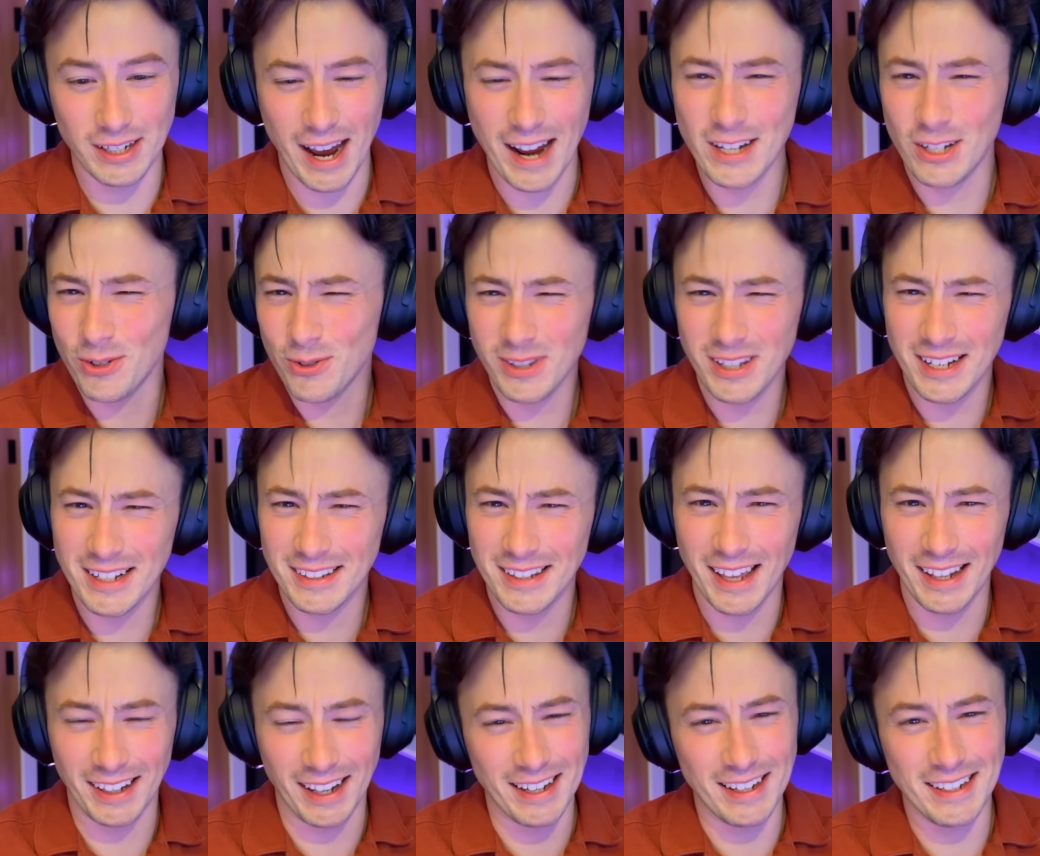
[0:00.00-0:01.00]
I do think they're
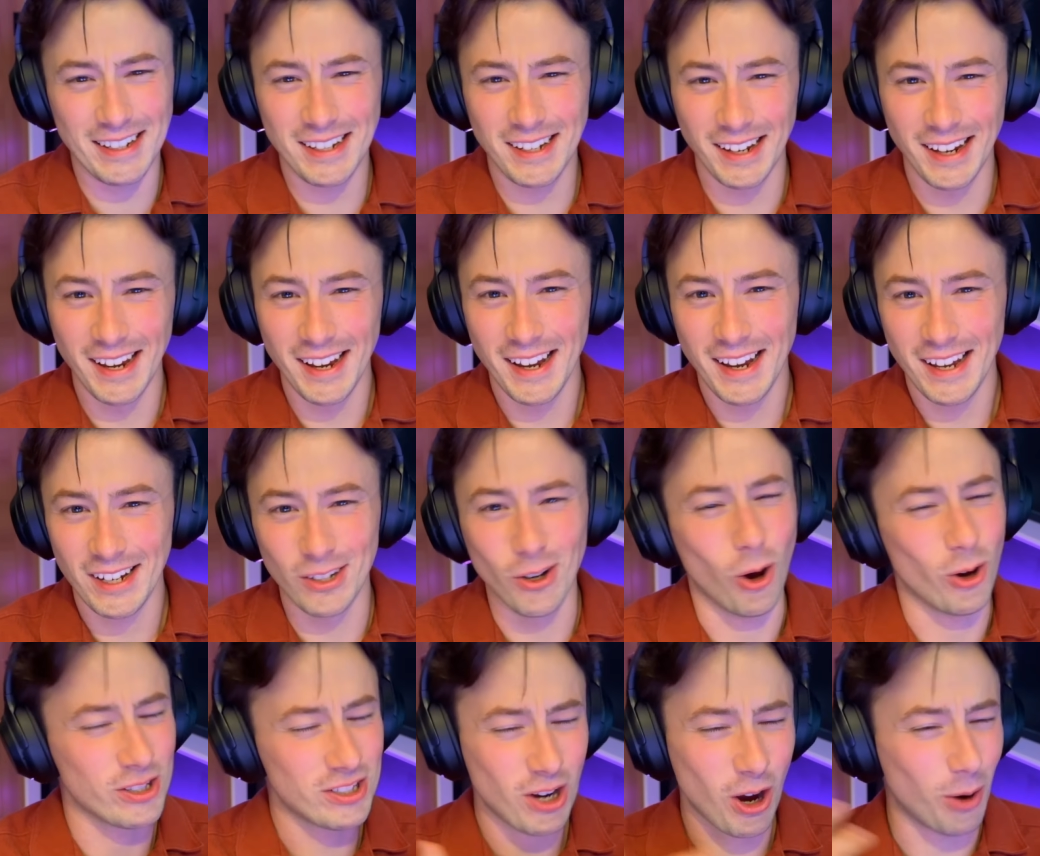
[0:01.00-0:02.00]
like not
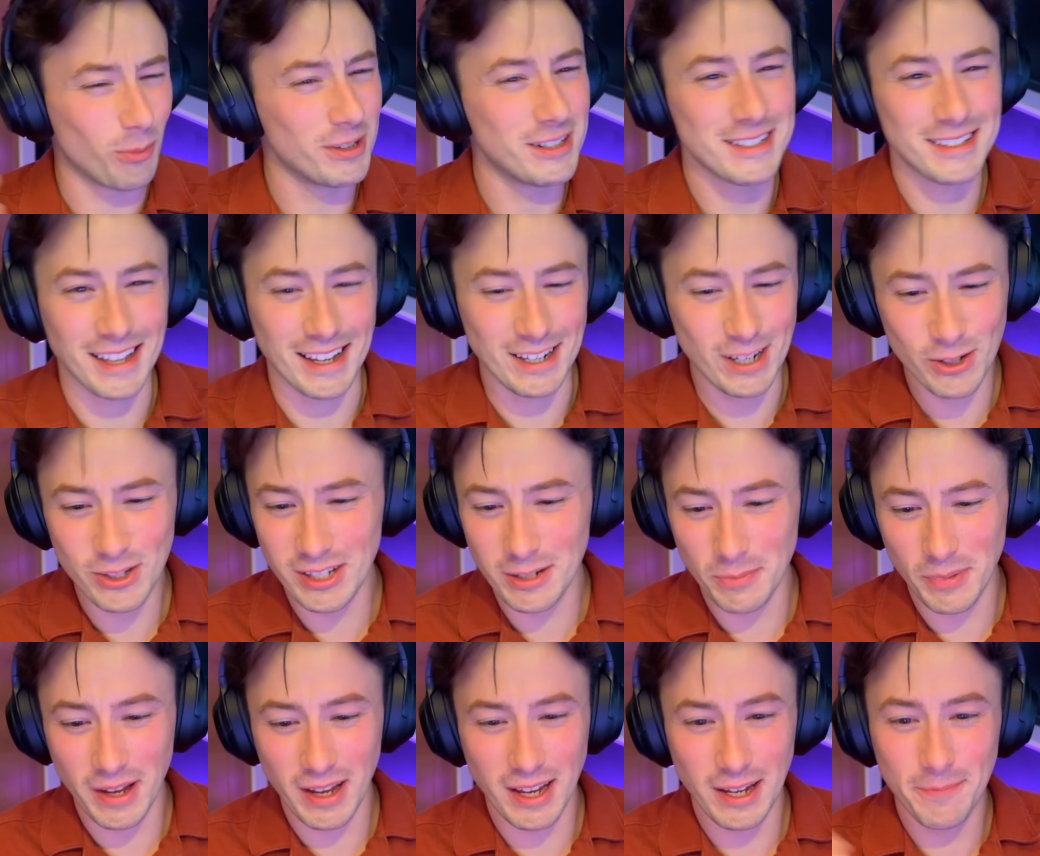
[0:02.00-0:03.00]
as common as they used to
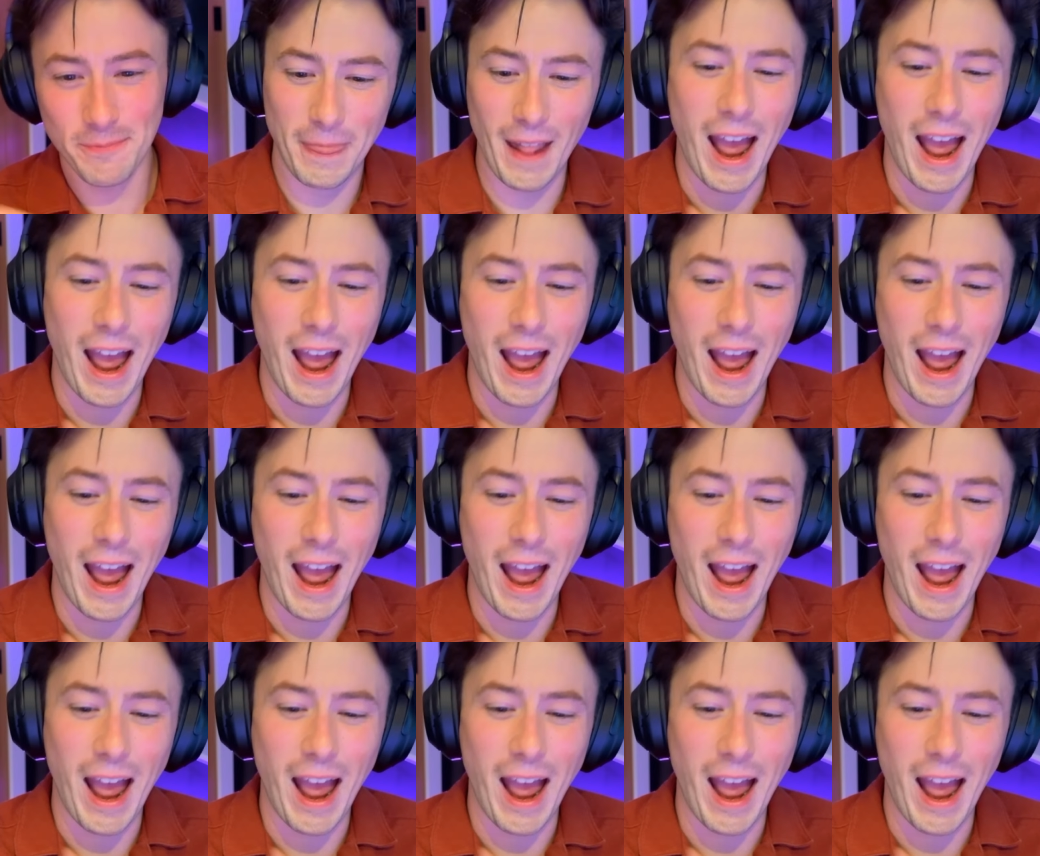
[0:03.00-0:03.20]
be.